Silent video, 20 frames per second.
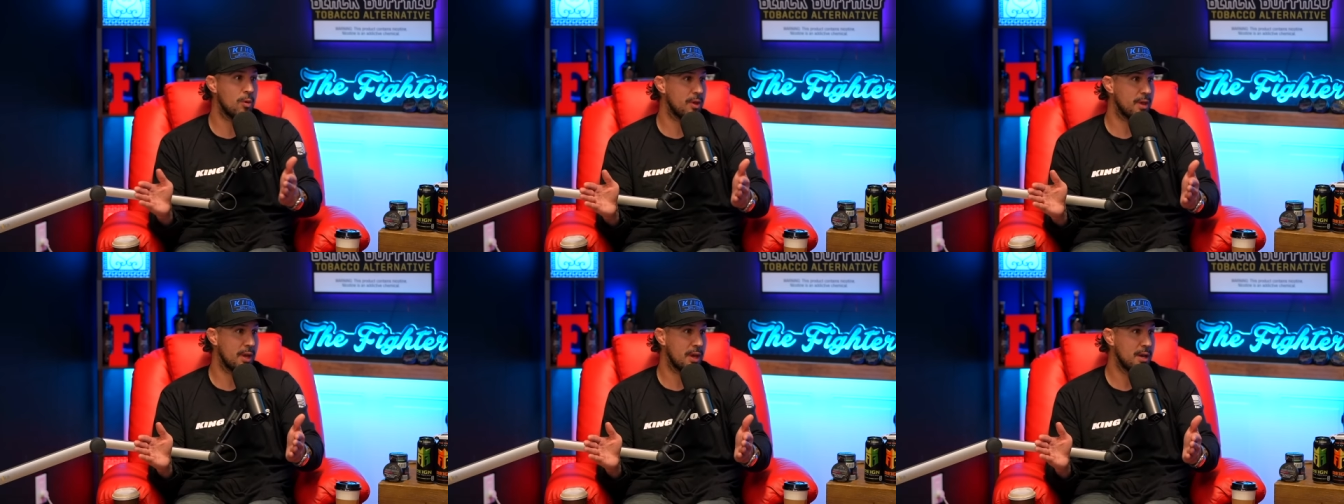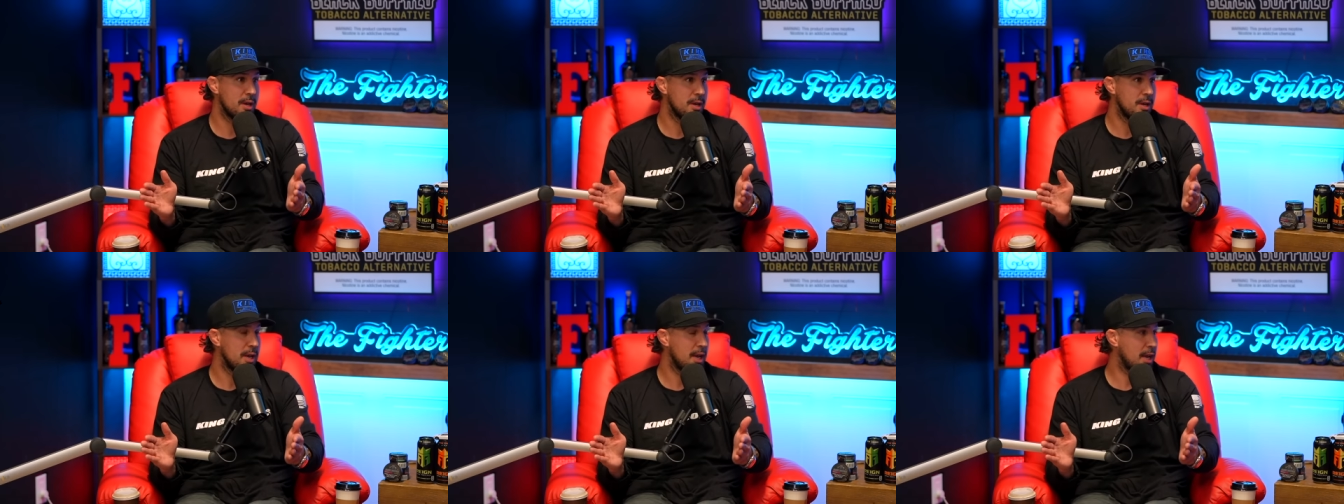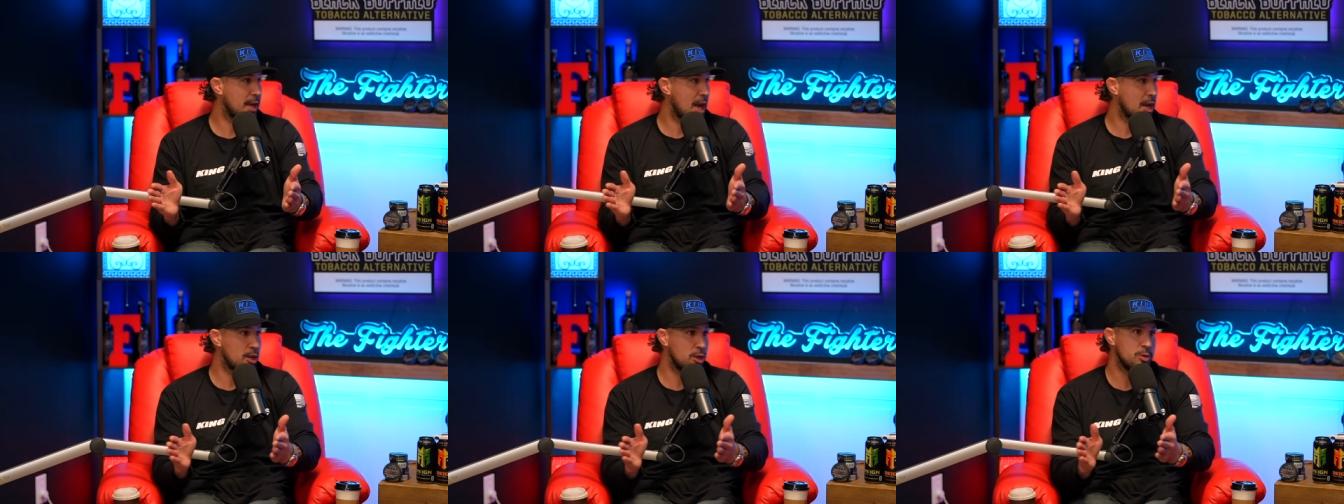with it.
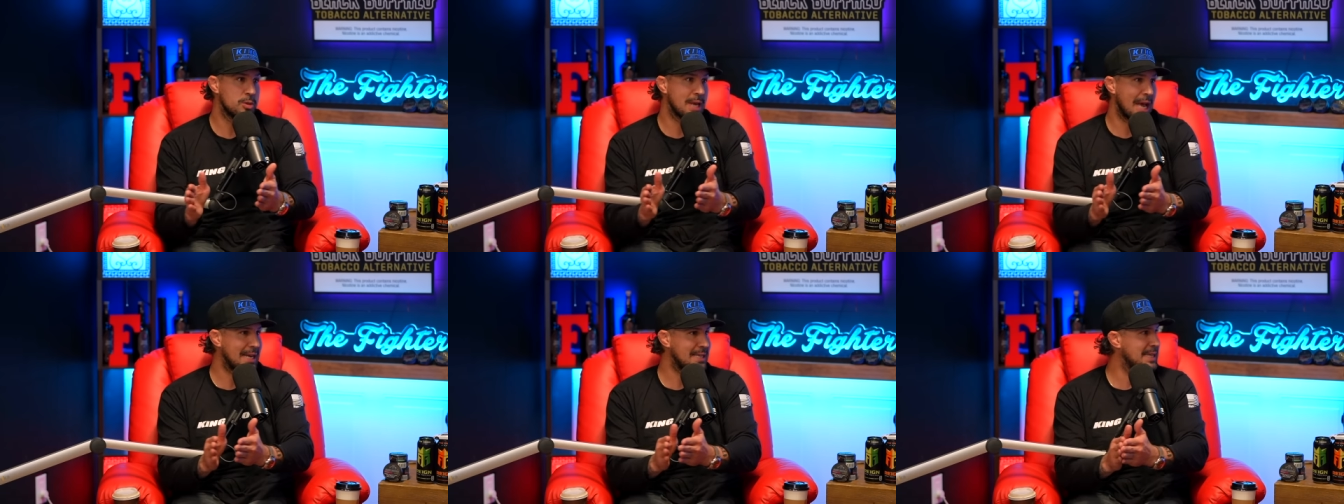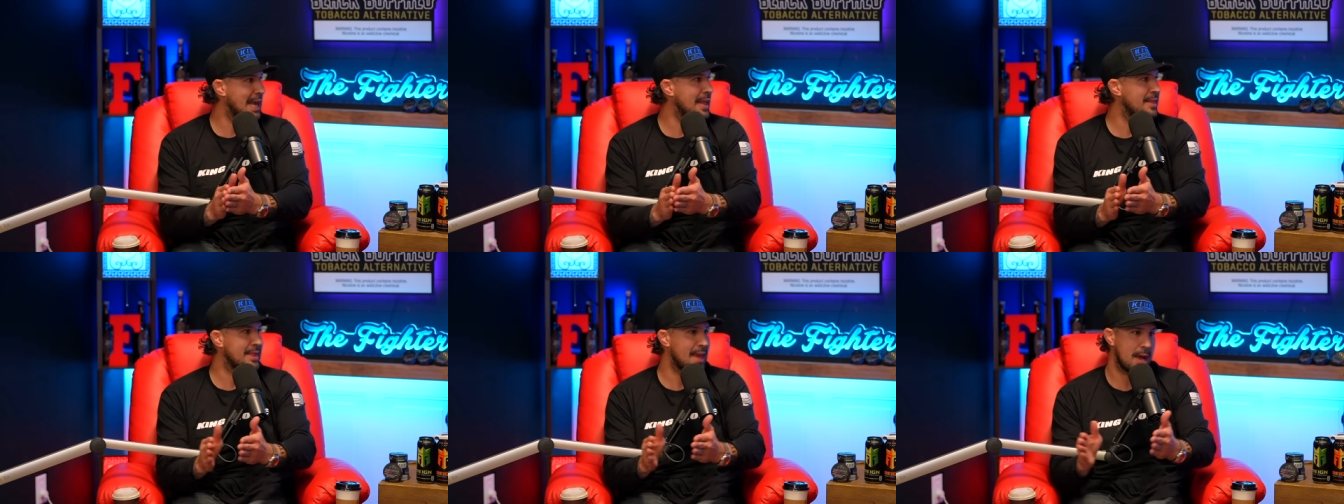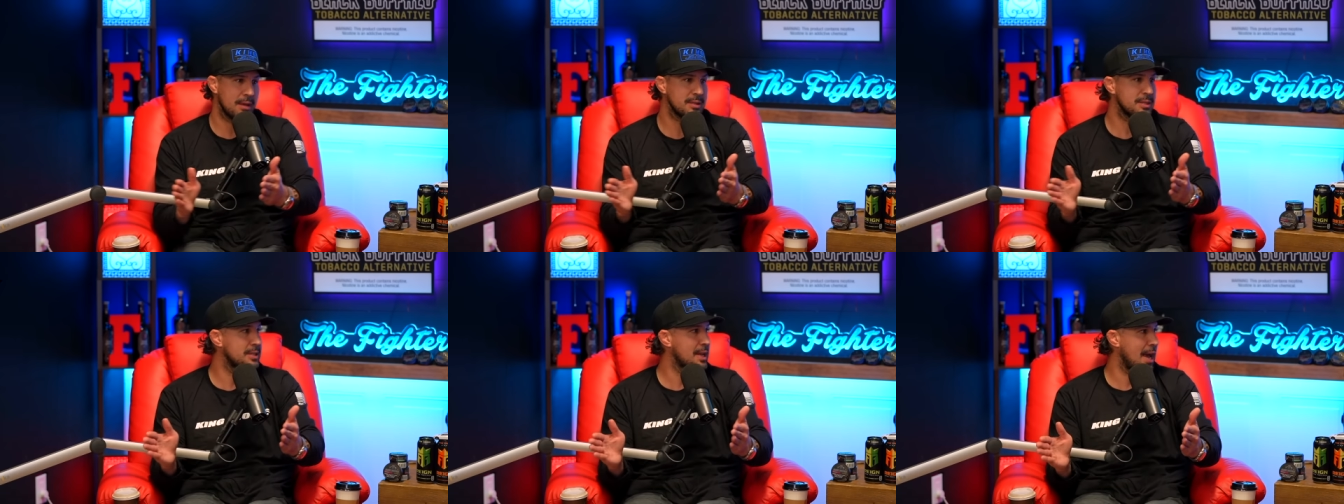Yeah, yeah used like ten
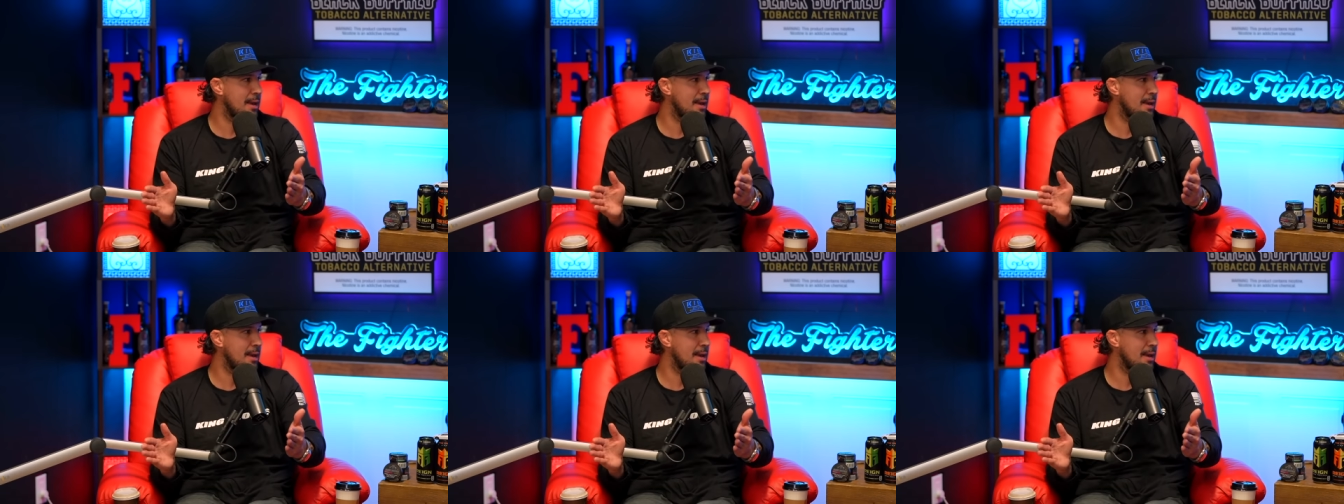thousand.